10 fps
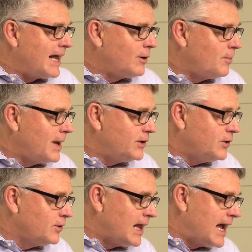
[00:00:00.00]
don't make
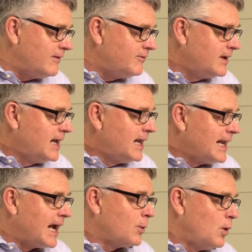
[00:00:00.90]
your life
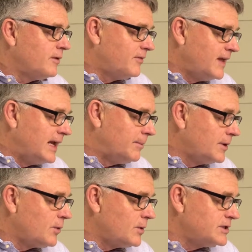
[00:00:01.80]
like one of them. In
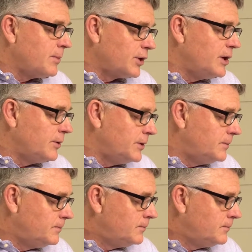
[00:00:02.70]
other words, I'm going to kill you.